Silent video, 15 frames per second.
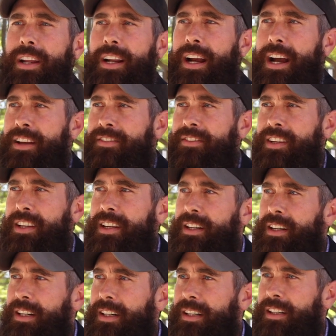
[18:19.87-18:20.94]
And I see
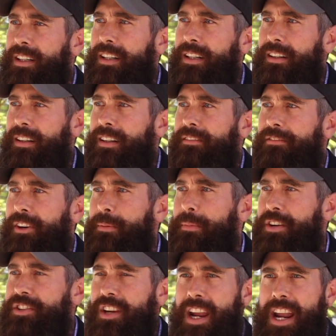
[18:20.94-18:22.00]
a very much a